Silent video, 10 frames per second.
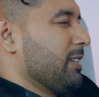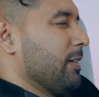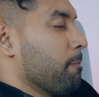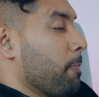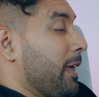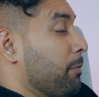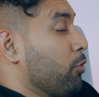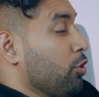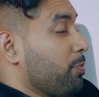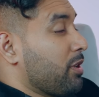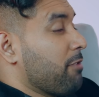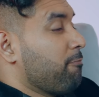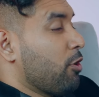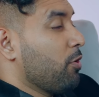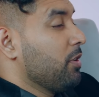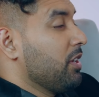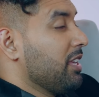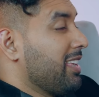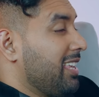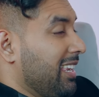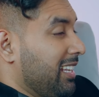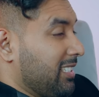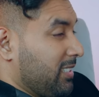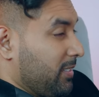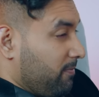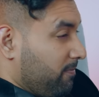Yes. I'm going to pray for healings.